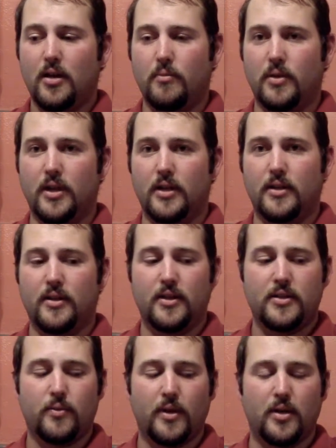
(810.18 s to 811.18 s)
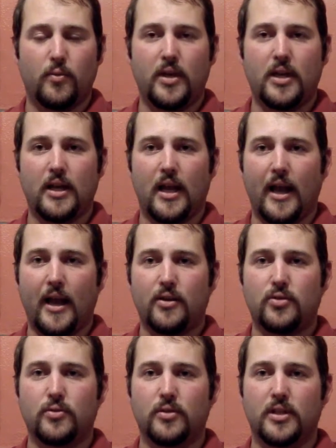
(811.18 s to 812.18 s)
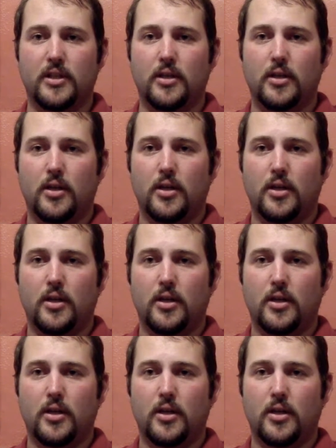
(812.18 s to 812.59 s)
But this way, we can actually